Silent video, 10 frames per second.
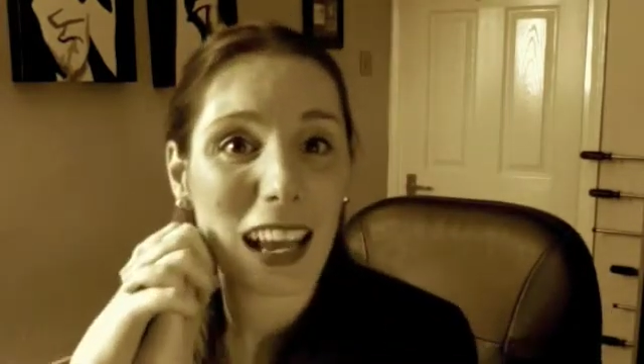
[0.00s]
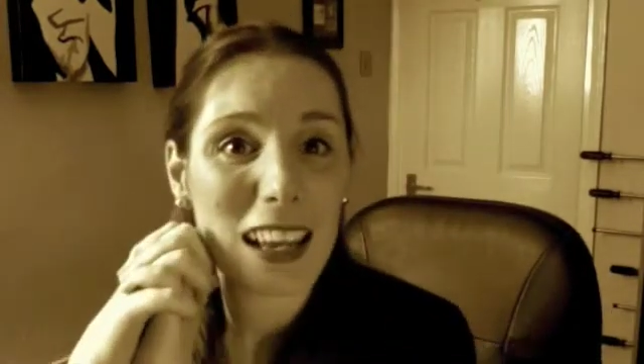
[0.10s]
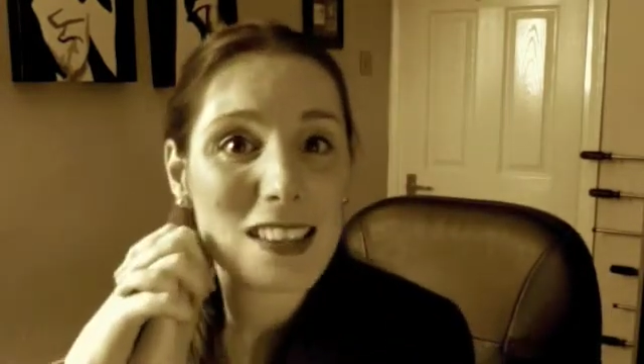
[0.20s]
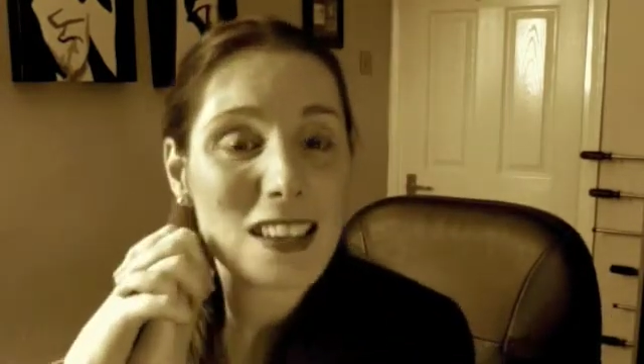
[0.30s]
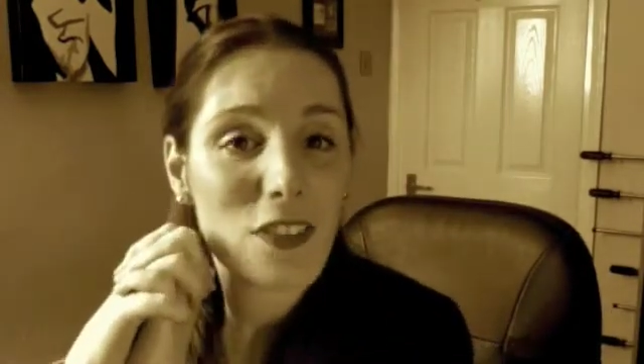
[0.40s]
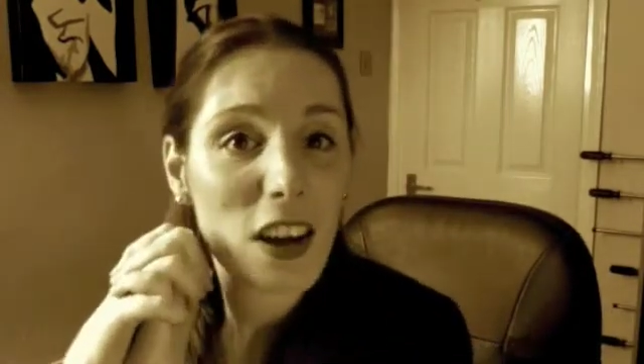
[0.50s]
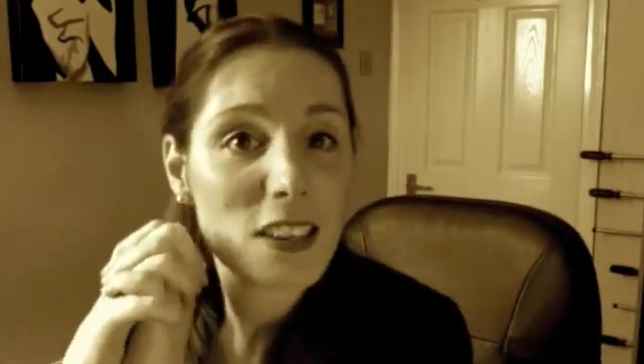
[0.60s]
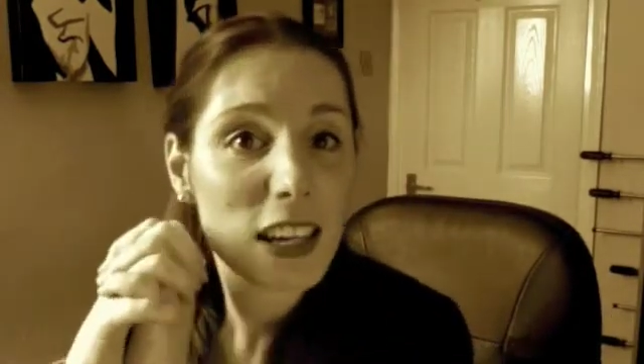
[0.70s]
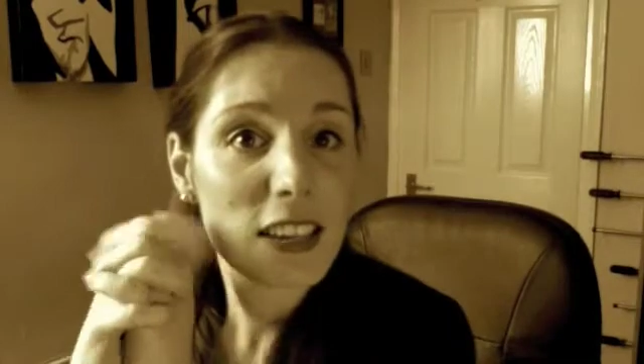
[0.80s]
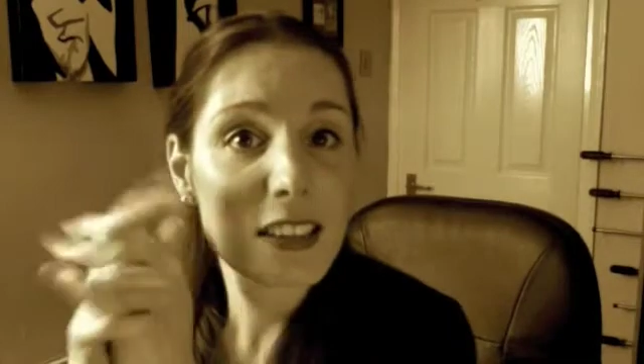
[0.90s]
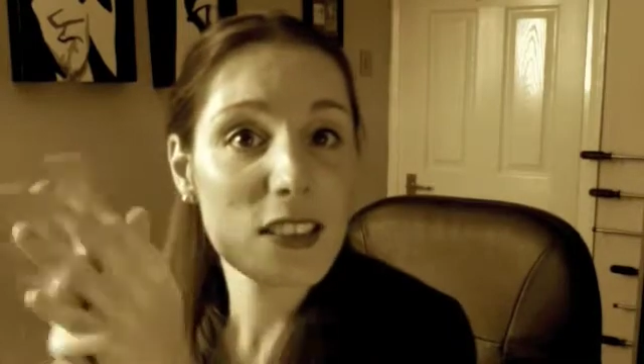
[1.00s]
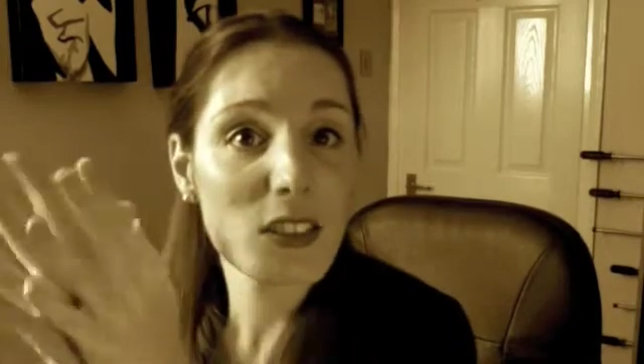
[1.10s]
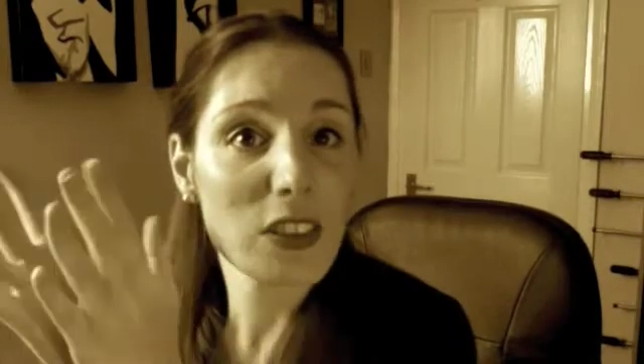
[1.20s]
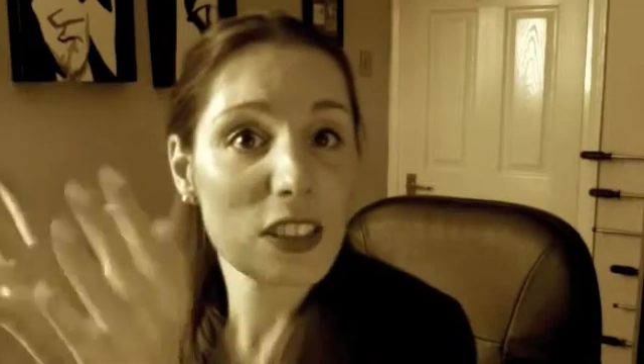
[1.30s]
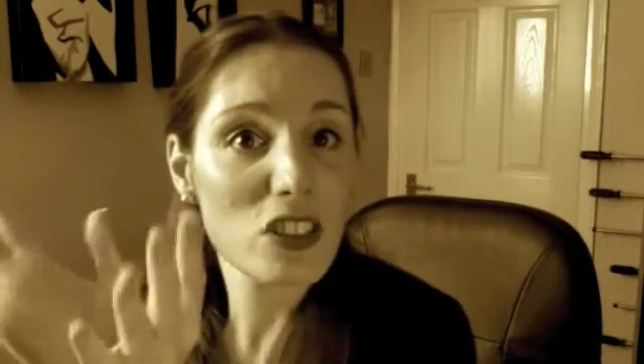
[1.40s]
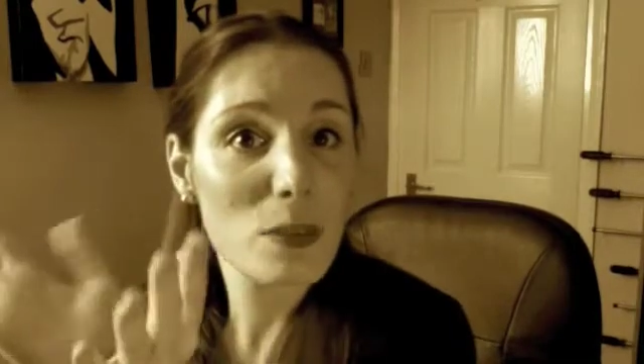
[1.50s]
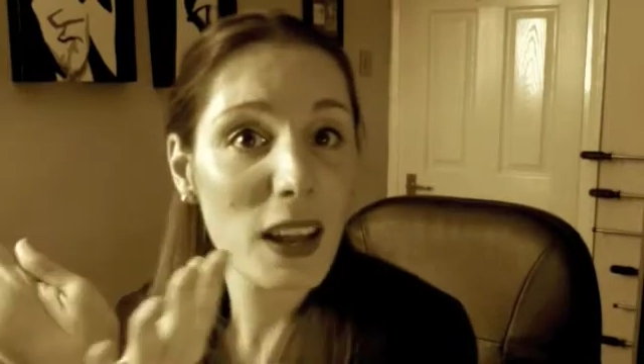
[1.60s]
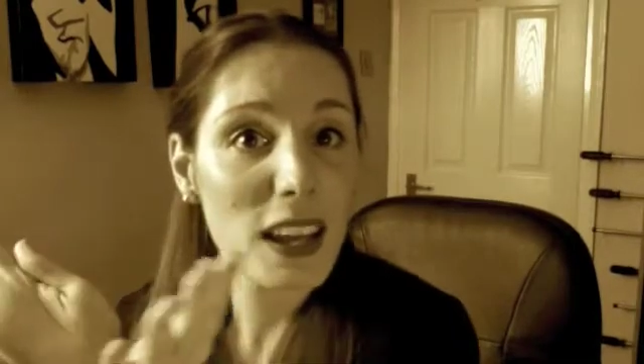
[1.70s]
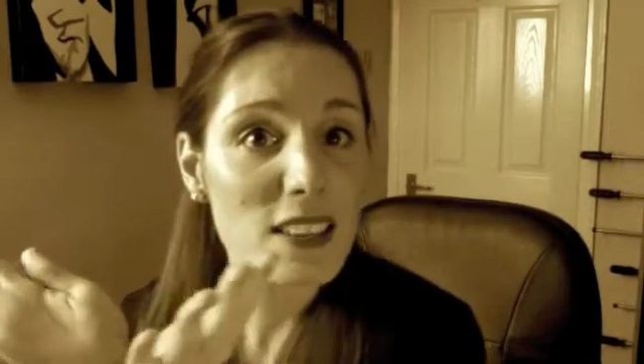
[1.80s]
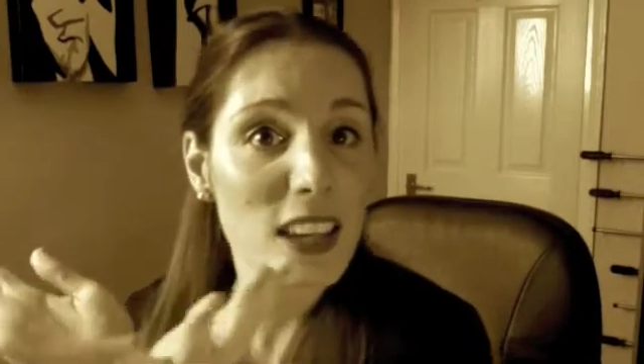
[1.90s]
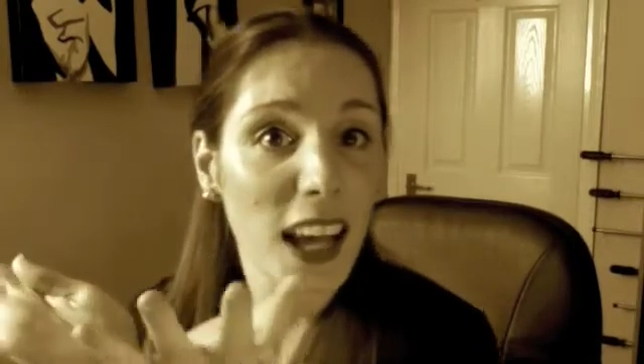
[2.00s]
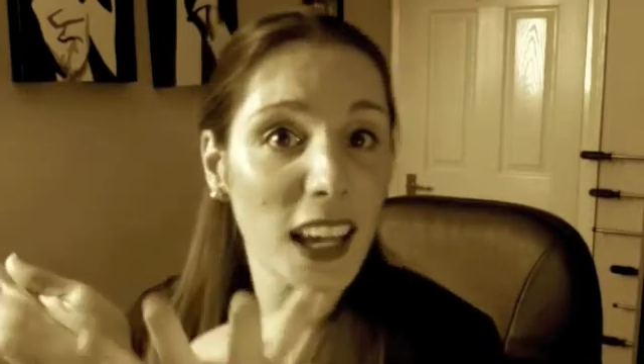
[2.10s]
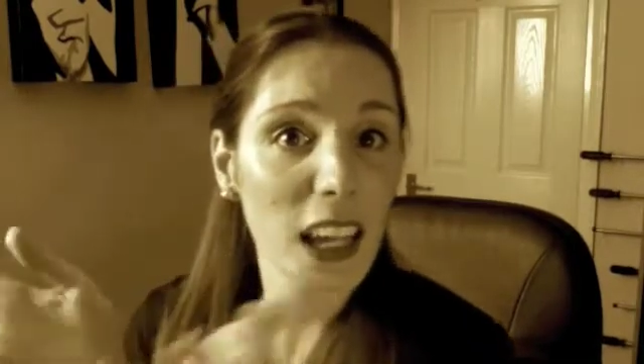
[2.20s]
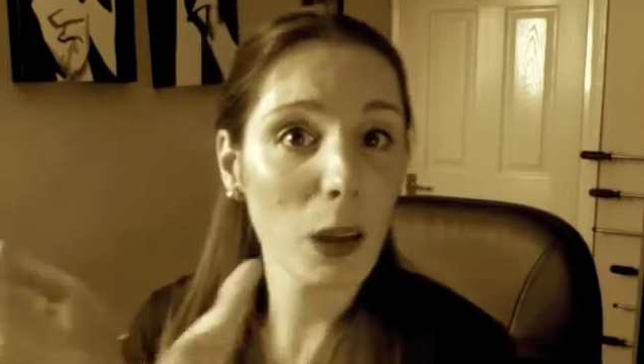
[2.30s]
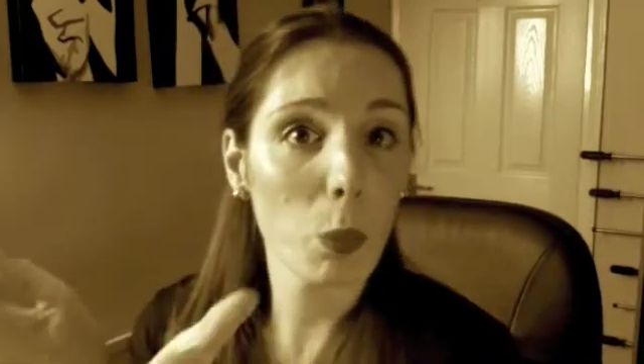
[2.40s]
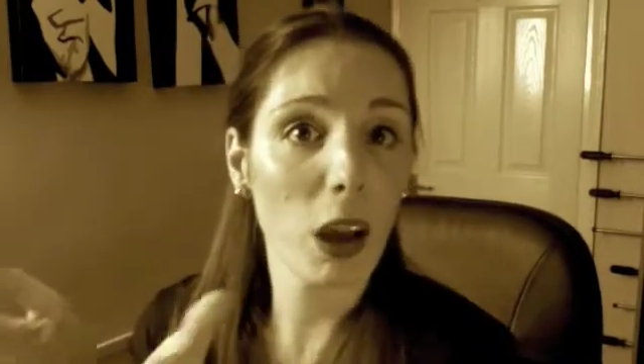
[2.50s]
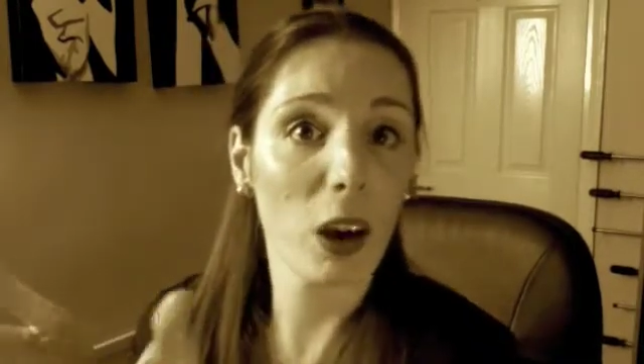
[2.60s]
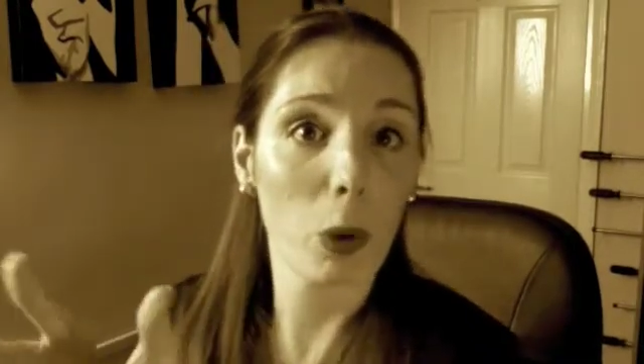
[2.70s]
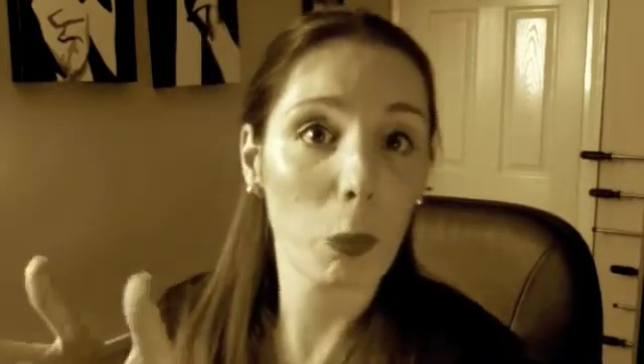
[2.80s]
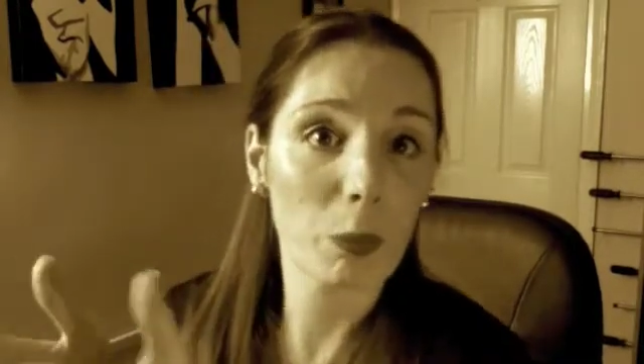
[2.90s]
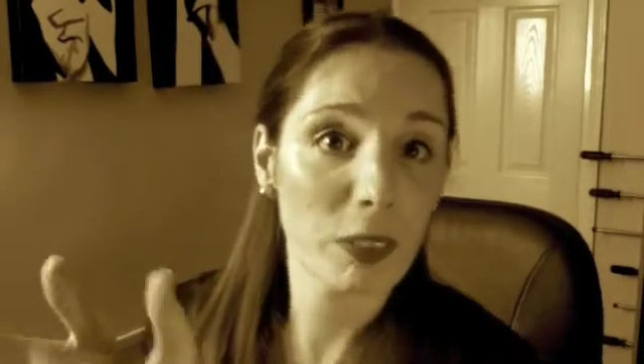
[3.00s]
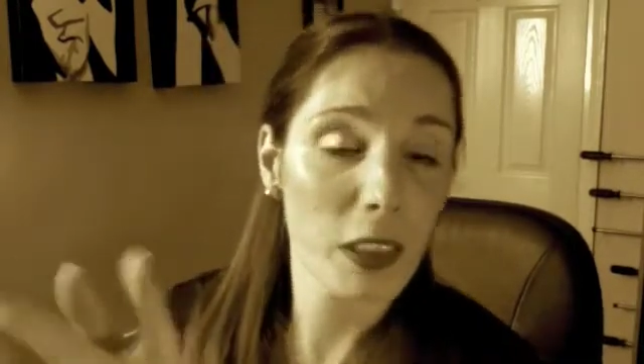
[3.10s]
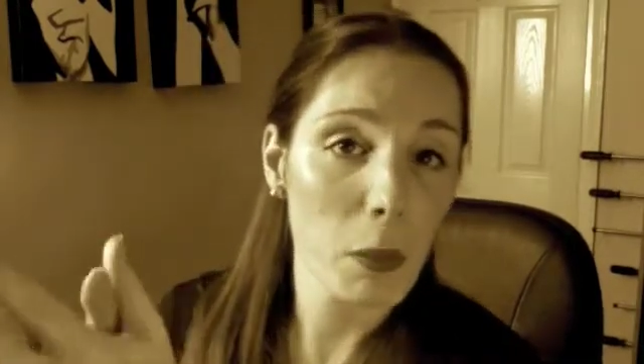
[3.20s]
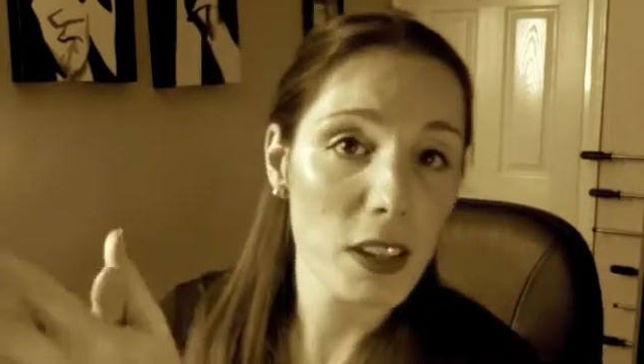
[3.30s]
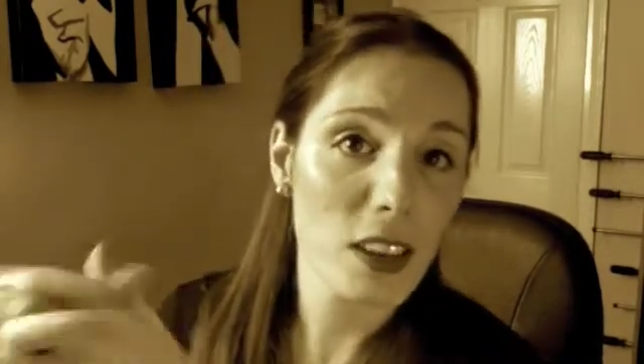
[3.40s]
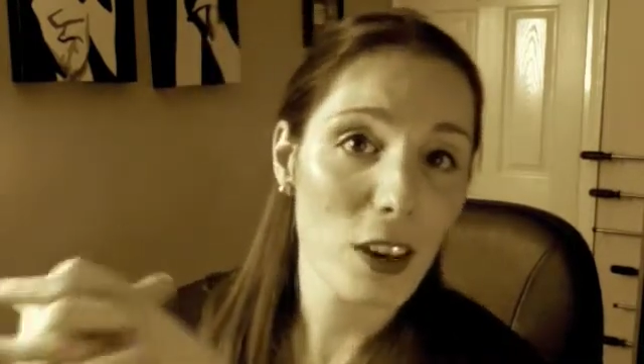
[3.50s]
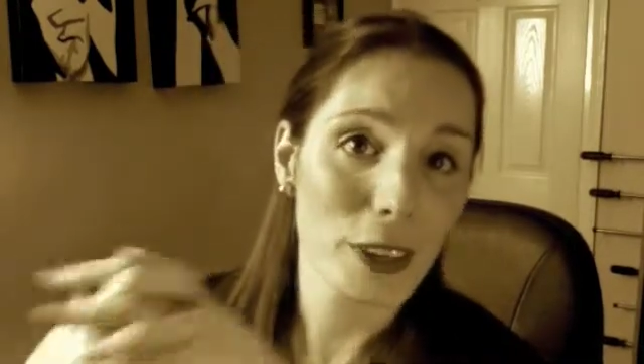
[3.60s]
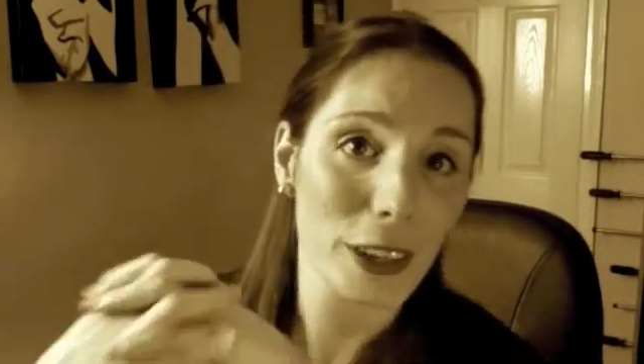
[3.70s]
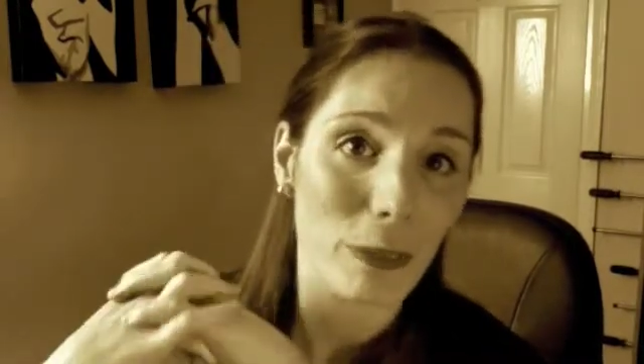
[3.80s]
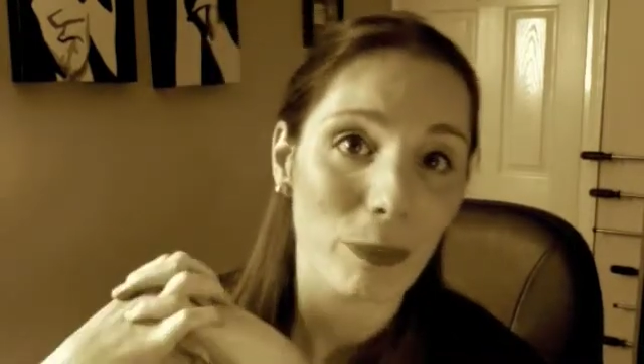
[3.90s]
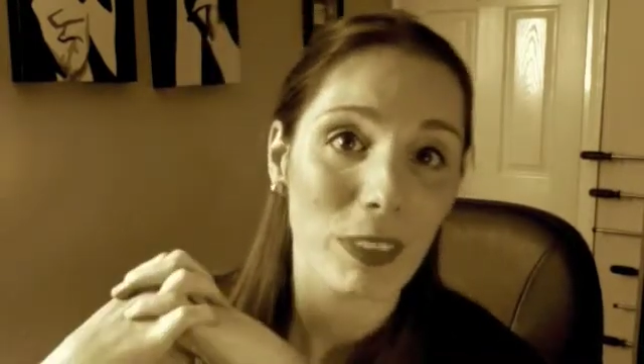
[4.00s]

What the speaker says: Is it divine decadence or is it just plain tacky? Well, let me tell you,